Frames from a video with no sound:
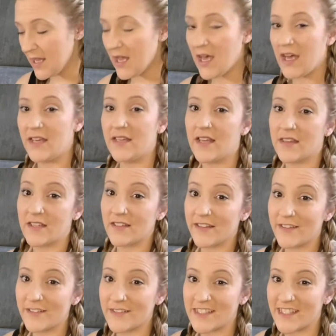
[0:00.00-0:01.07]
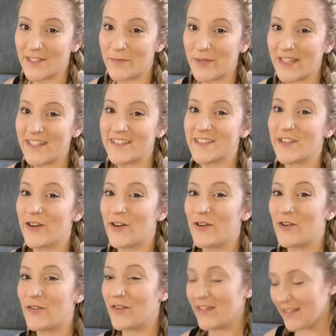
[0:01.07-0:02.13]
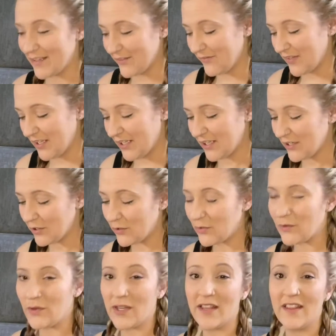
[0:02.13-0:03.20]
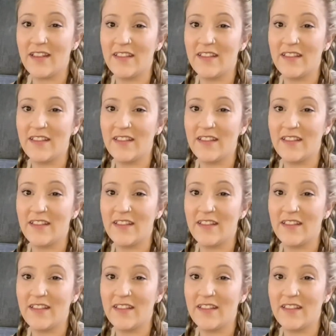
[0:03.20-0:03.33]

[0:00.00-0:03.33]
Another little tidbit, so in the video